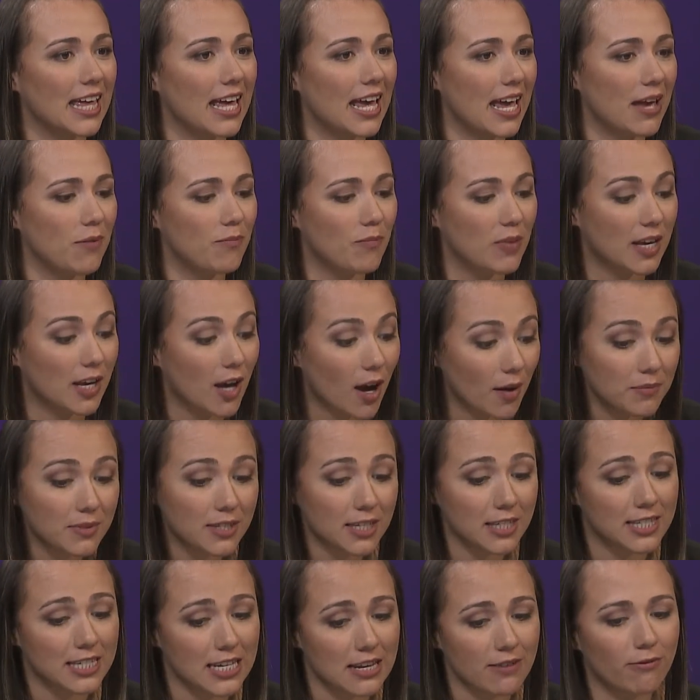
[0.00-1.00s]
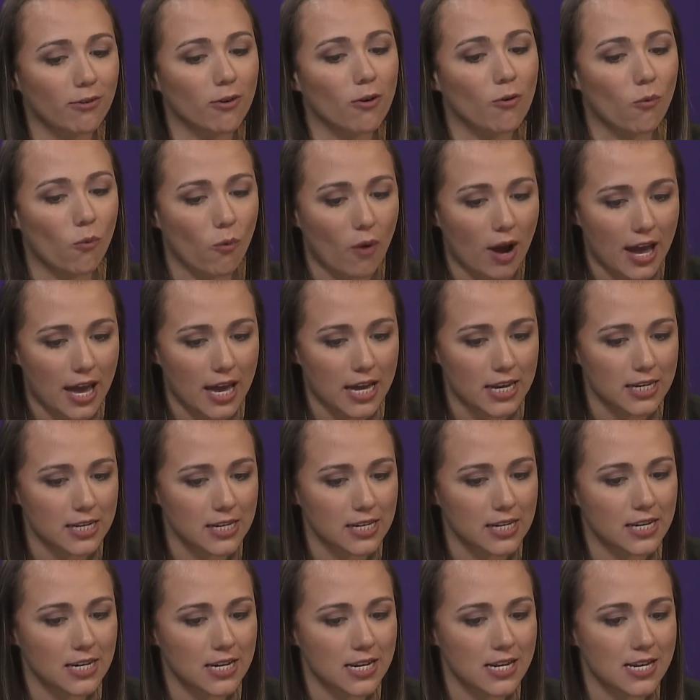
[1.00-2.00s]
it becomes deceitful
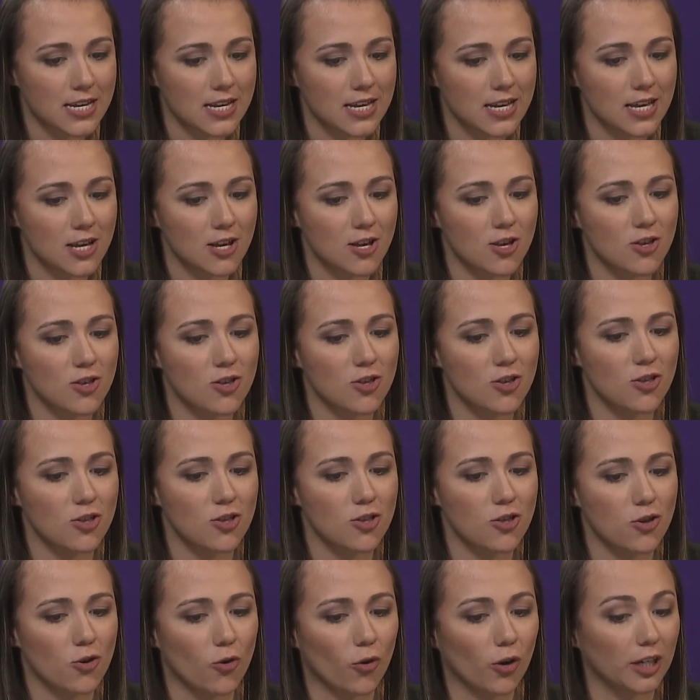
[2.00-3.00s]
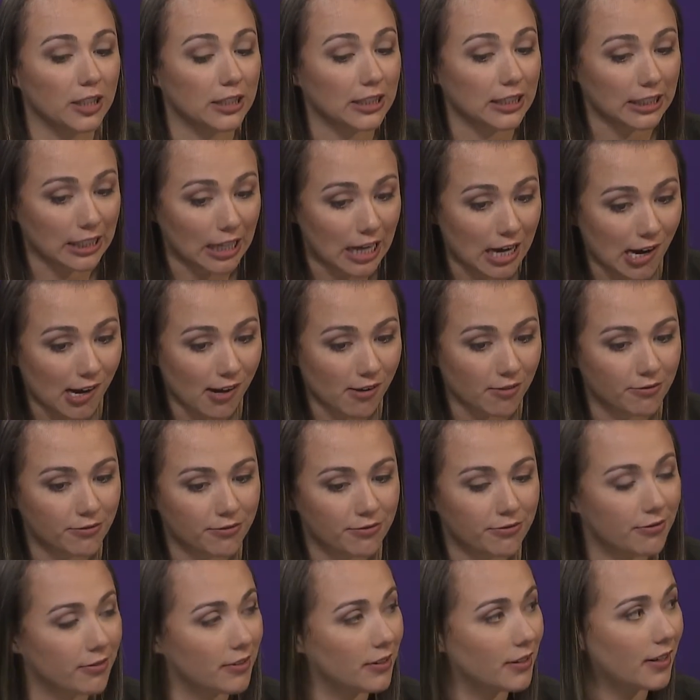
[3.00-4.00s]
when your
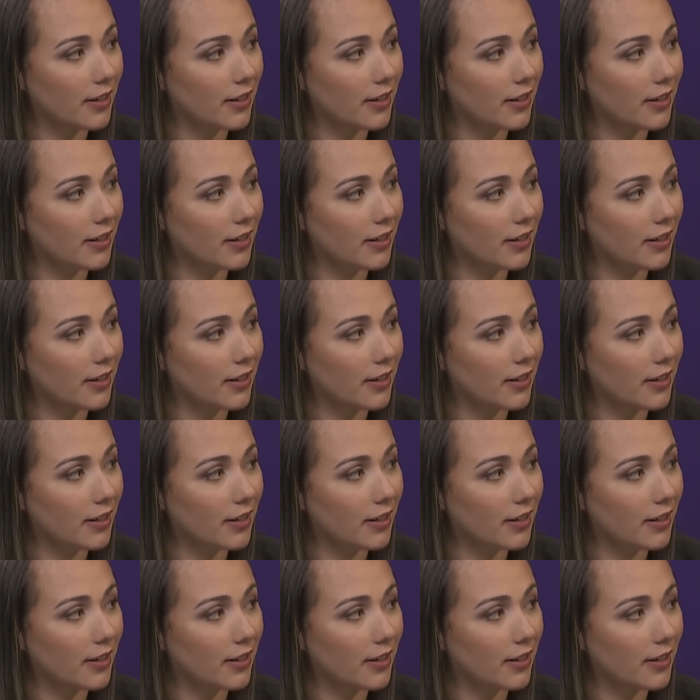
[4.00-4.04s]
love